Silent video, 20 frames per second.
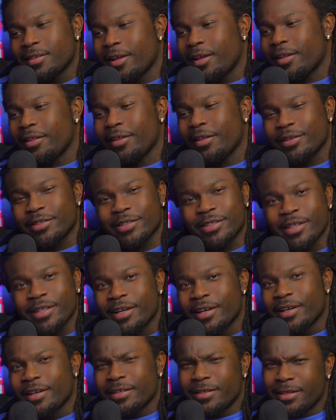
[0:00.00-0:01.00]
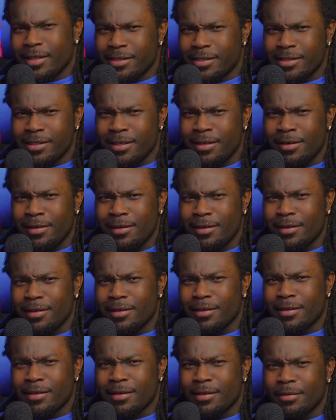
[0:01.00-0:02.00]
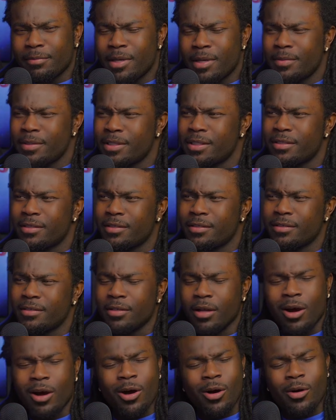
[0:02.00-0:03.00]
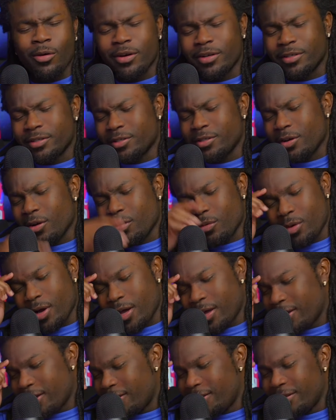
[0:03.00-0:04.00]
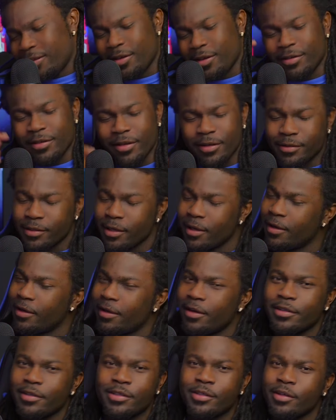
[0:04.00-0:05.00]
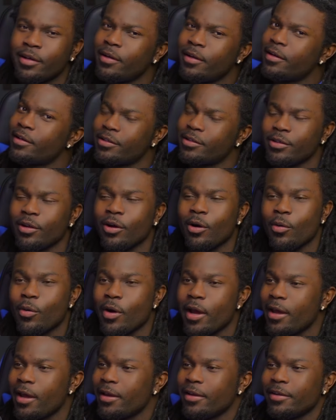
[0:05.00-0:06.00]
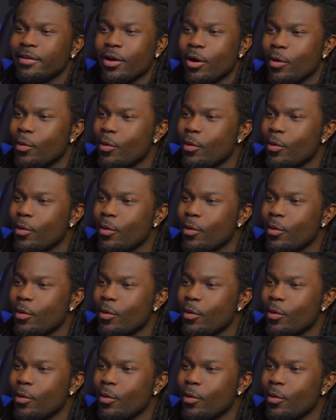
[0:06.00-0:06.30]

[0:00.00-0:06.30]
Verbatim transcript: there's does she? Maybe she. No, there's no way. there's there's there's no way. No